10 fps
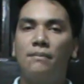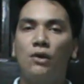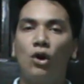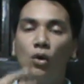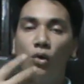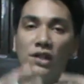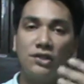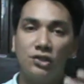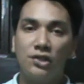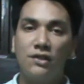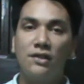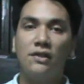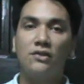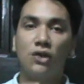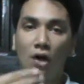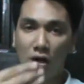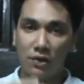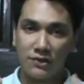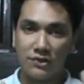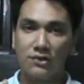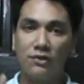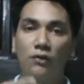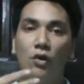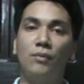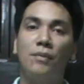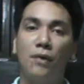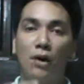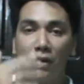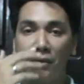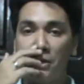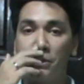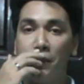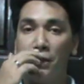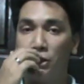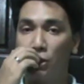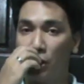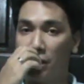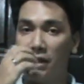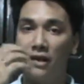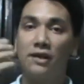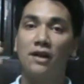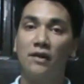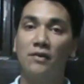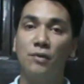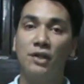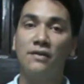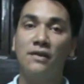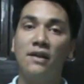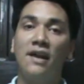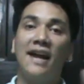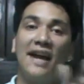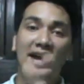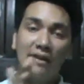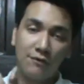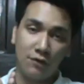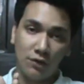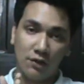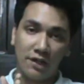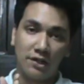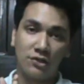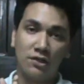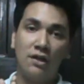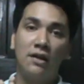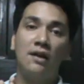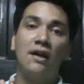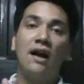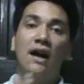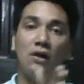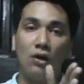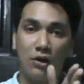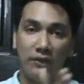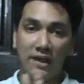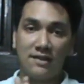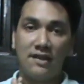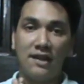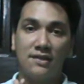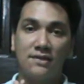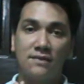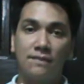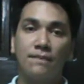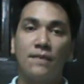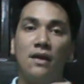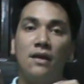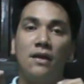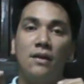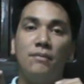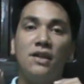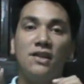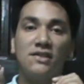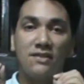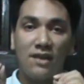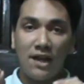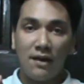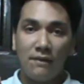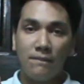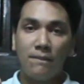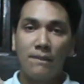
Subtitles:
coalition talks to form a parliamentary majority and a government after an election, how long that takes. Because then,